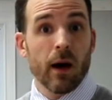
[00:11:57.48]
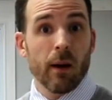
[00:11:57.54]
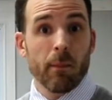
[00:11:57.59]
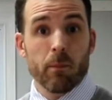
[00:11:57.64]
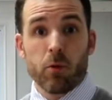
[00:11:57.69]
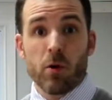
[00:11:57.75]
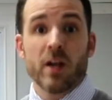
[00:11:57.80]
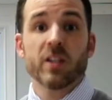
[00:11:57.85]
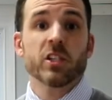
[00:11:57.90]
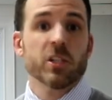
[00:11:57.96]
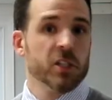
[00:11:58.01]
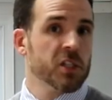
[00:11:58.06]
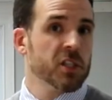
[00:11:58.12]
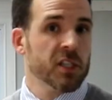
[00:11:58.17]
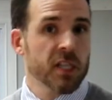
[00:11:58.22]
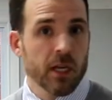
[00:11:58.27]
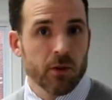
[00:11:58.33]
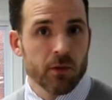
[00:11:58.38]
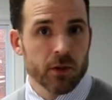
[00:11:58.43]
precious
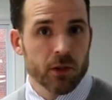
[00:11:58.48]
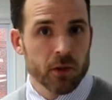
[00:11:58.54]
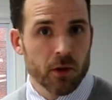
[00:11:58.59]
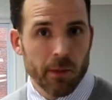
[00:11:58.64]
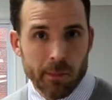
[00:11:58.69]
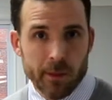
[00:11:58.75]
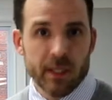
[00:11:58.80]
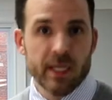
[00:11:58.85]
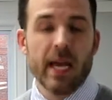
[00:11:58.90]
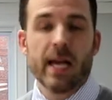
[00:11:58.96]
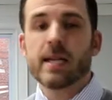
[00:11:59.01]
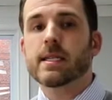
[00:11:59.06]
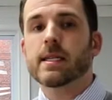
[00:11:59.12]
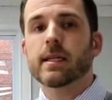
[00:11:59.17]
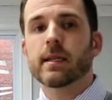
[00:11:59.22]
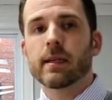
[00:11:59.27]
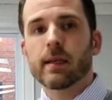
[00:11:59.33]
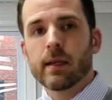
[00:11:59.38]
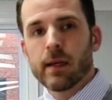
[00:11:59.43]
secrets are
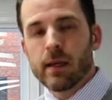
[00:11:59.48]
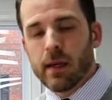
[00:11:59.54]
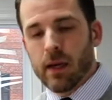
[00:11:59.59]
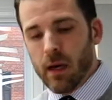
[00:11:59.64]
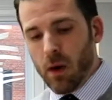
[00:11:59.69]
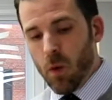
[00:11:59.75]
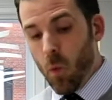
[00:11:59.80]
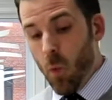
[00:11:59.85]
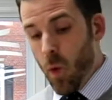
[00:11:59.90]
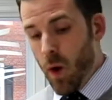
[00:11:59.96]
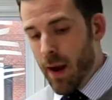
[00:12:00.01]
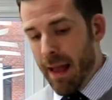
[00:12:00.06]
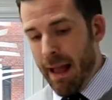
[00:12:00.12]
protected? What